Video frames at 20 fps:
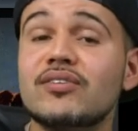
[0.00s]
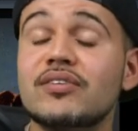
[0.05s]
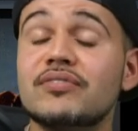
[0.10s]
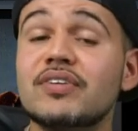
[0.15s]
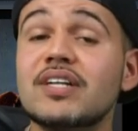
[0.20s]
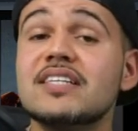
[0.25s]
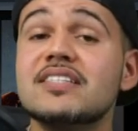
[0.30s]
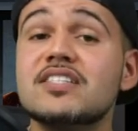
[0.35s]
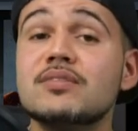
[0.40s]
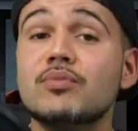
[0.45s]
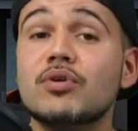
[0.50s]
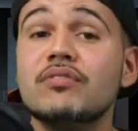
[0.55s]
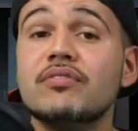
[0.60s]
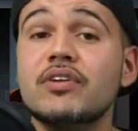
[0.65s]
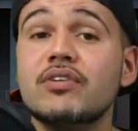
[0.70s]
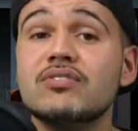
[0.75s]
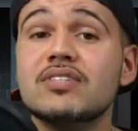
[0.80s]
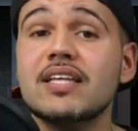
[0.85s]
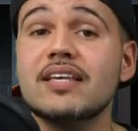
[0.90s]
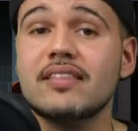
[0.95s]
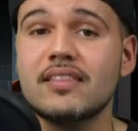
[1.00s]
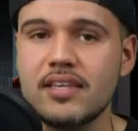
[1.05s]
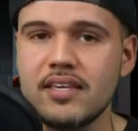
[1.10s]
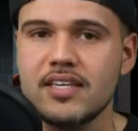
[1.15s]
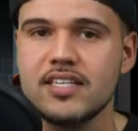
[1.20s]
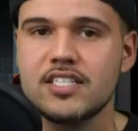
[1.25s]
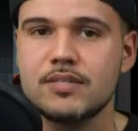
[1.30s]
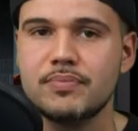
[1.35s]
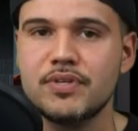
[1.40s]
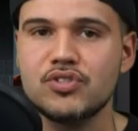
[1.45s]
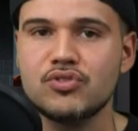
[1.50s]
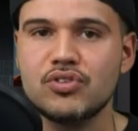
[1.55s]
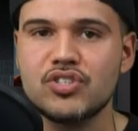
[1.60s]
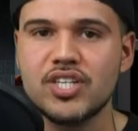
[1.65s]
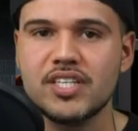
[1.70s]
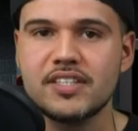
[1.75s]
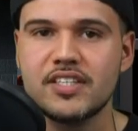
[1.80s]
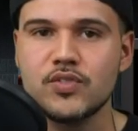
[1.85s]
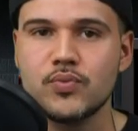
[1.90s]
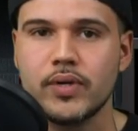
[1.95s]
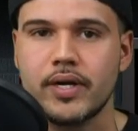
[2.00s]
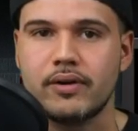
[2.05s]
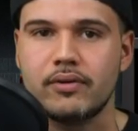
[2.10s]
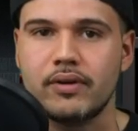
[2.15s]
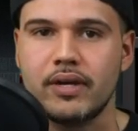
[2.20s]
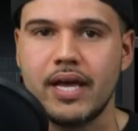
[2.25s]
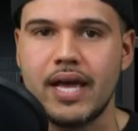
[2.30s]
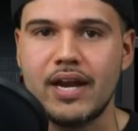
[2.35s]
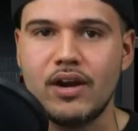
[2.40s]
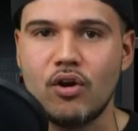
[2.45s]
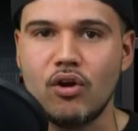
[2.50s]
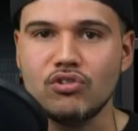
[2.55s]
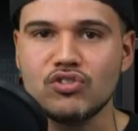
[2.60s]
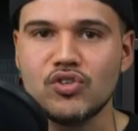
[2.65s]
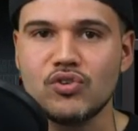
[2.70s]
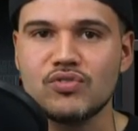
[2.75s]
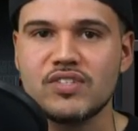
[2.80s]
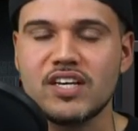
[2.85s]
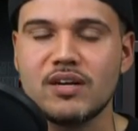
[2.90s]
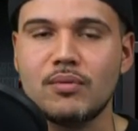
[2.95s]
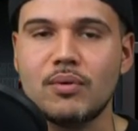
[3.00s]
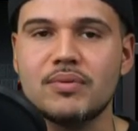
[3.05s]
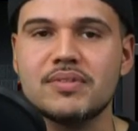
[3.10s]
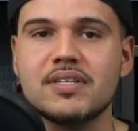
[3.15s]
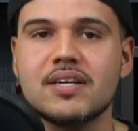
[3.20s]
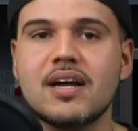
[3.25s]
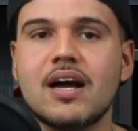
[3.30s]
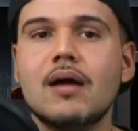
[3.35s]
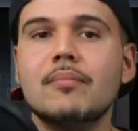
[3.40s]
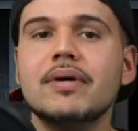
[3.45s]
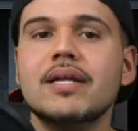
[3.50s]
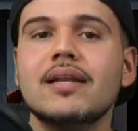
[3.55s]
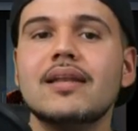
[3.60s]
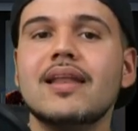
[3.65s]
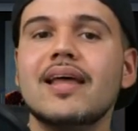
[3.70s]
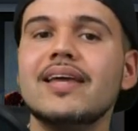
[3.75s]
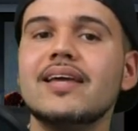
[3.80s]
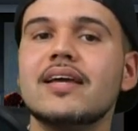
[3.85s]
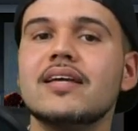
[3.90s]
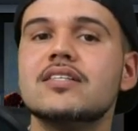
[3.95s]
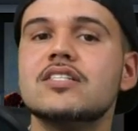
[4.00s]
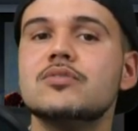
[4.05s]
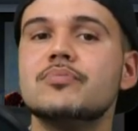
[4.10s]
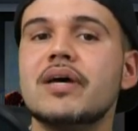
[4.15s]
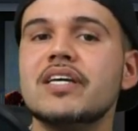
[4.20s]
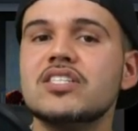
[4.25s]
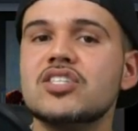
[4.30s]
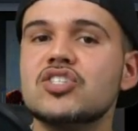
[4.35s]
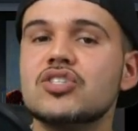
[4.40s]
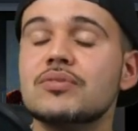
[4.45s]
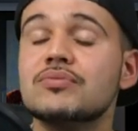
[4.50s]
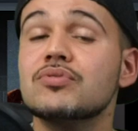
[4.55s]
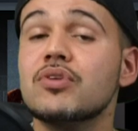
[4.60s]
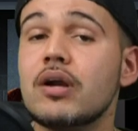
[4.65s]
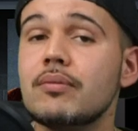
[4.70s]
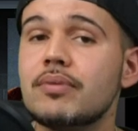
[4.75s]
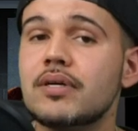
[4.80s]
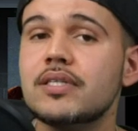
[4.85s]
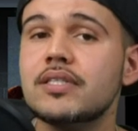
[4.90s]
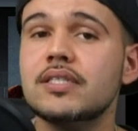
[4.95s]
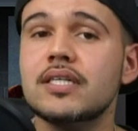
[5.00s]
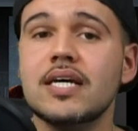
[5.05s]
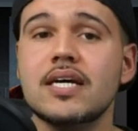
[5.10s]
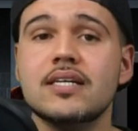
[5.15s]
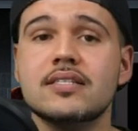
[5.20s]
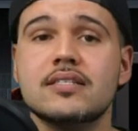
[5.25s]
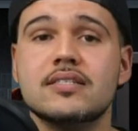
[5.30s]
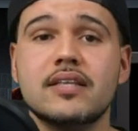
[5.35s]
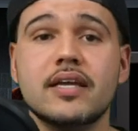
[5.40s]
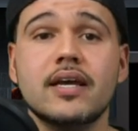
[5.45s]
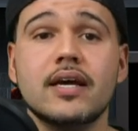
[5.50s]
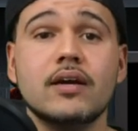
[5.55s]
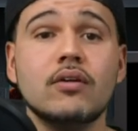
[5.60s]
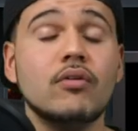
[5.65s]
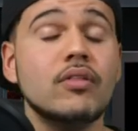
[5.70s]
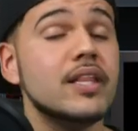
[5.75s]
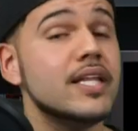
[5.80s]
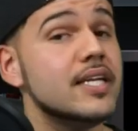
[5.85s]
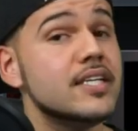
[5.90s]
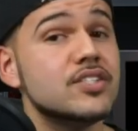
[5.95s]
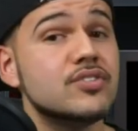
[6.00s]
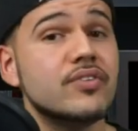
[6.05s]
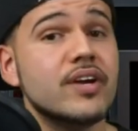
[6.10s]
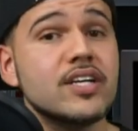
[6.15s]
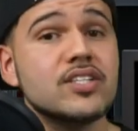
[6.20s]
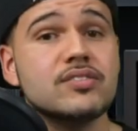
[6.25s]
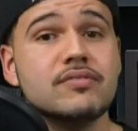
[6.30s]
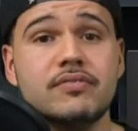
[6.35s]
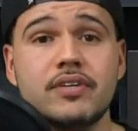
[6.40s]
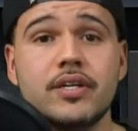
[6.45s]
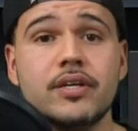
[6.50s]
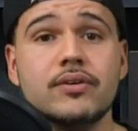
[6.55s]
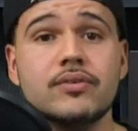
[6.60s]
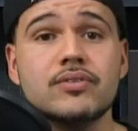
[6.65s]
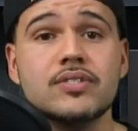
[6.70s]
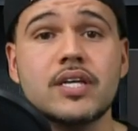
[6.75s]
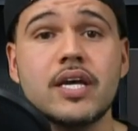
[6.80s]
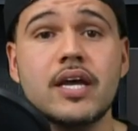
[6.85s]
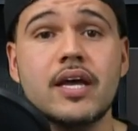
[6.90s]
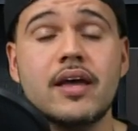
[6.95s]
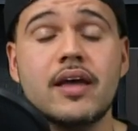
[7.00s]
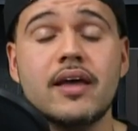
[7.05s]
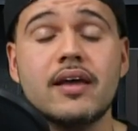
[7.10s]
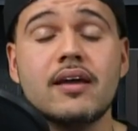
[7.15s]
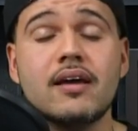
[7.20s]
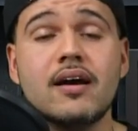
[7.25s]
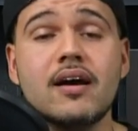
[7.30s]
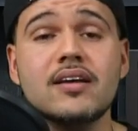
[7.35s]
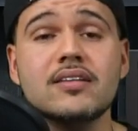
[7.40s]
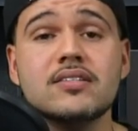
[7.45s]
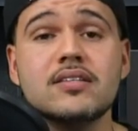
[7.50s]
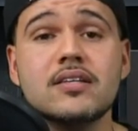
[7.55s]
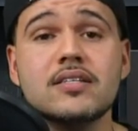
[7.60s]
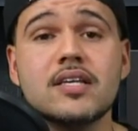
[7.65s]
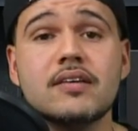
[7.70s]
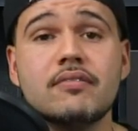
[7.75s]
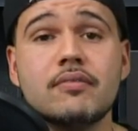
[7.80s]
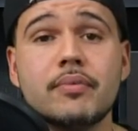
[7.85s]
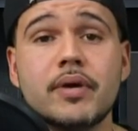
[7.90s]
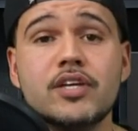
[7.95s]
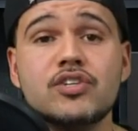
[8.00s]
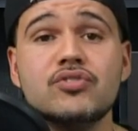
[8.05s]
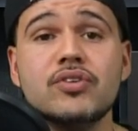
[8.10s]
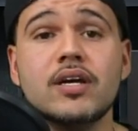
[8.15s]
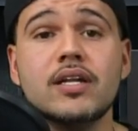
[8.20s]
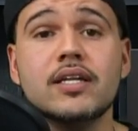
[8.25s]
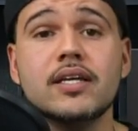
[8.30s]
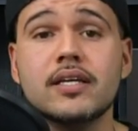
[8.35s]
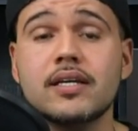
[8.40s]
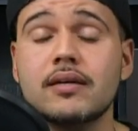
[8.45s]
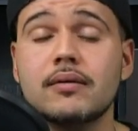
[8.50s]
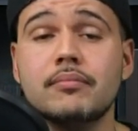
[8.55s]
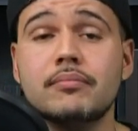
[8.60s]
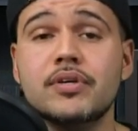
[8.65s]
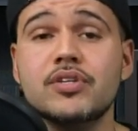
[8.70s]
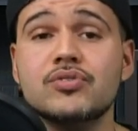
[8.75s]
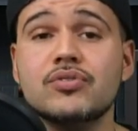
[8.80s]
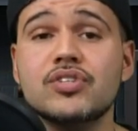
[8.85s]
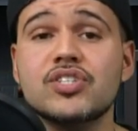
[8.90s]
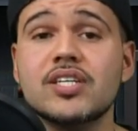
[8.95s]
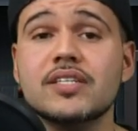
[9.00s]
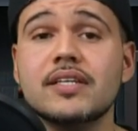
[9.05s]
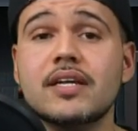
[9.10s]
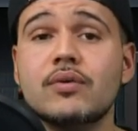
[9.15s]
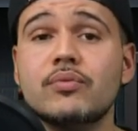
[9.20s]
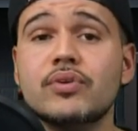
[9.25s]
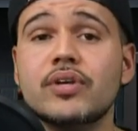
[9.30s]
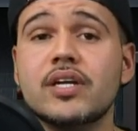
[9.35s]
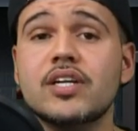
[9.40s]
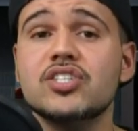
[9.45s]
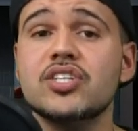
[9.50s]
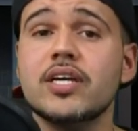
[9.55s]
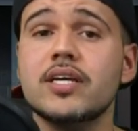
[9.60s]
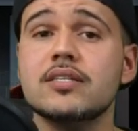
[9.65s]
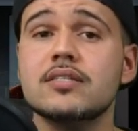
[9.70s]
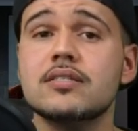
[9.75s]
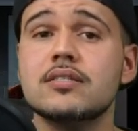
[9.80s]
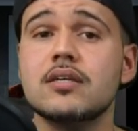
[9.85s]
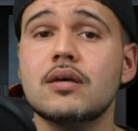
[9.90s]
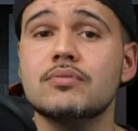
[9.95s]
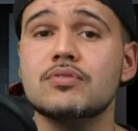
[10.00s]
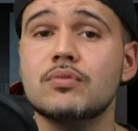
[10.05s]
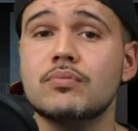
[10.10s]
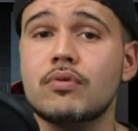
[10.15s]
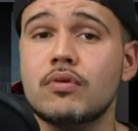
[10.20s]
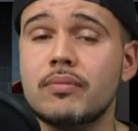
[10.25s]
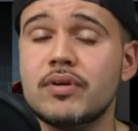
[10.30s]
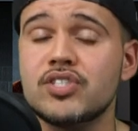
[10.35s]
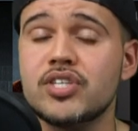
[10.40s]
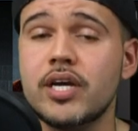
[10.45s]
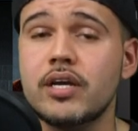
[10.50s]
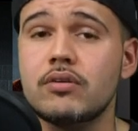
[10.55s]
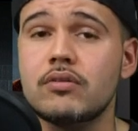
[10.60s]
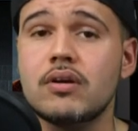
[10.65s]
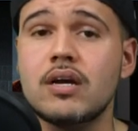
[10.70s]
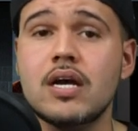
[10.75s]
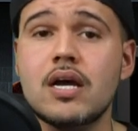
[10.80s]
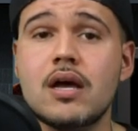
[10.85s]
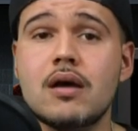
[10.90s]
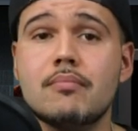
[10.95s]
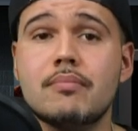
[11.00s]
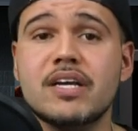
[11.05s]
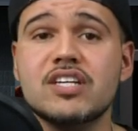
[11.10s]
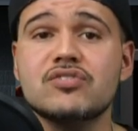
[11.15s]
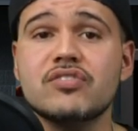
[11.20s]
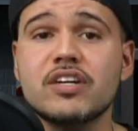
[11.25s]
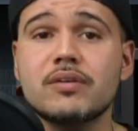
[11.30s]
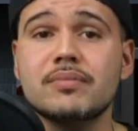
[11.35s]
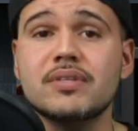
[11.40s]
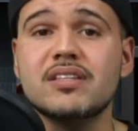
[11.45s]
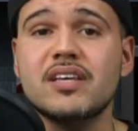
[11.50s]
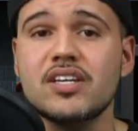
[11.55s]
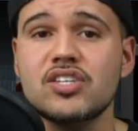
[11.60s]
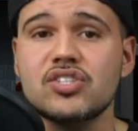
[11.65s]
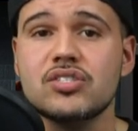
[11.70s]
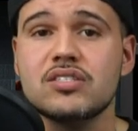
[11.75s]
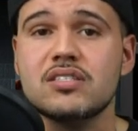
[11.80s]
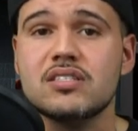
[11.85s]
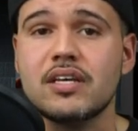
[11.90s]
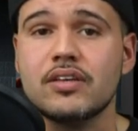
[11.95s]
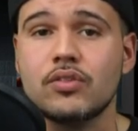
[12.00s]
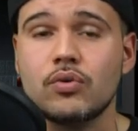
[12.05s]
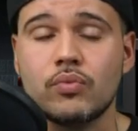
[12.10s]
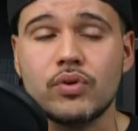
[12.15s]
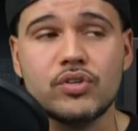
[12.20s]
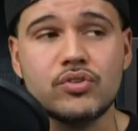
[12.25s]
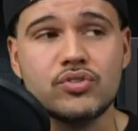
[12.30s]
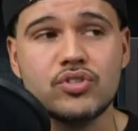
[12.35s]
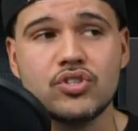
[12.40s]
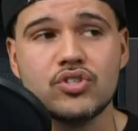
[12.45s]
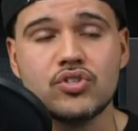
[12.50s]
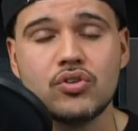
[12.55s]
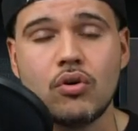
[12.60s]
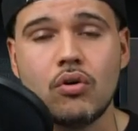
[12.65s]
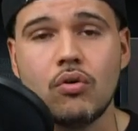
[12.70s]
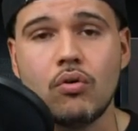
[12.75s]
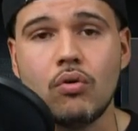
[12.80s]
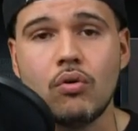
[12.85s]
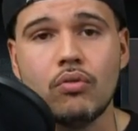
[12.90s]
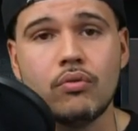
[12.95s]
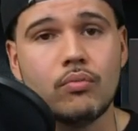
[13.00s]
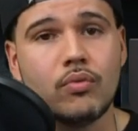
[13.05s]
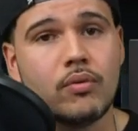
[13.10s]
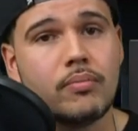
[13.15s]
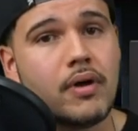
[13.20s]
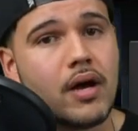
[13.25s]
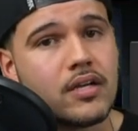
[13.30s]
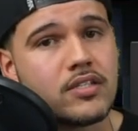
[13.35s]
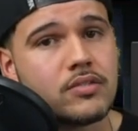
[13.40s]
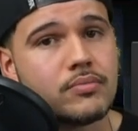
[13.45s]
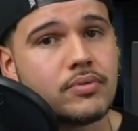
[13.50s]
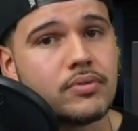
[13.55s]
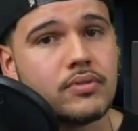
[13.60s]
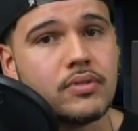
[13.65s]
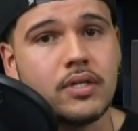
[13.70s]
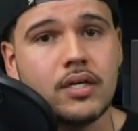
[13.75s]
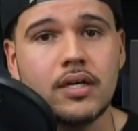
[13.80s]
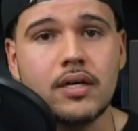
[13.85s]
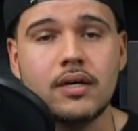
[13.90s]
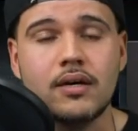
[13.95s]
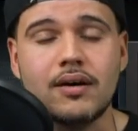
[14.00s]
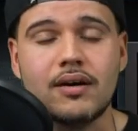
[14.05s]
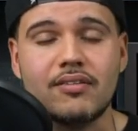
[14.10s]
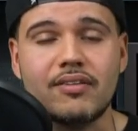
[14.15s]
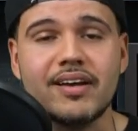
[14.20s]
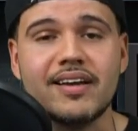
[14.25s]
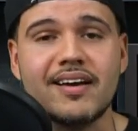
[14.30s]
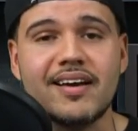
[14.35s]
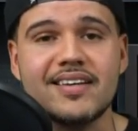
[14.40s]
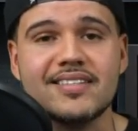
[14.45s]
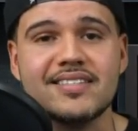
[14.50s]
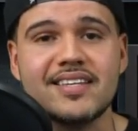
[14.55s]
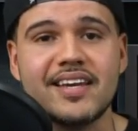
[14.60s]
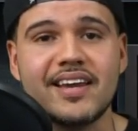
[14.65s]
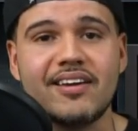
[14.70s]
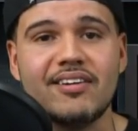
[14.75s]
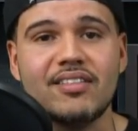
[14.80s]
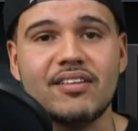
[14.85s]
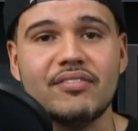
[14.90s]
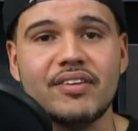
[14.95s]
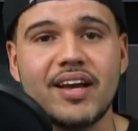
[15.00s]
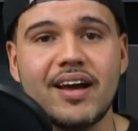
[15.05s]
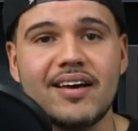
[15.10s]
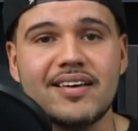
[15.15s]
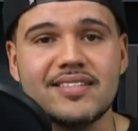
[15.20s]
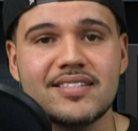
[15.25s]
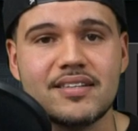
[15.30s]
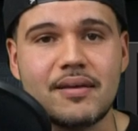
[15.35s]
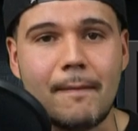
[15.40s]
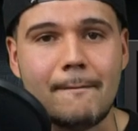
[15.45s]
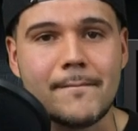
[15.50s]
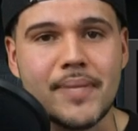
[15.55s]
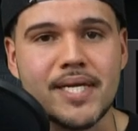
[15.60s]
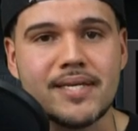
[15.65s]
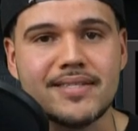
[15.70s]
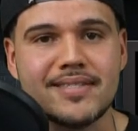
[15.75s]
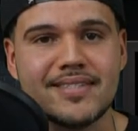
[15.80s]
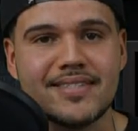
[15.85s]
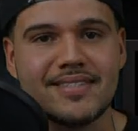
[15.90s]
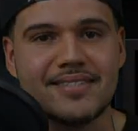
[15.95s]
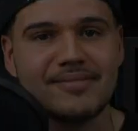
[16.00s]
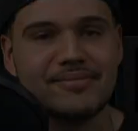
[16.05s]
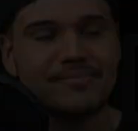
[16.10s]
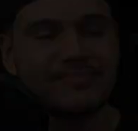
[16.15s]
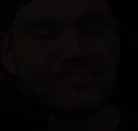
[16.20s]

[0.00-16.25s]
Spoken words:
If you'd like to see more videos like these, be sure to check this one out. And also take a moment to comment, like, and smash the subscribe button to stay on all the latest reaction videos. And guys, yes, I have a Patreon link. Be sure to check that out when you get a chance. Help support my channel. Makes recommendations like the one you just saw all the more possible. All right, guys, take care. Love you guys. Peace.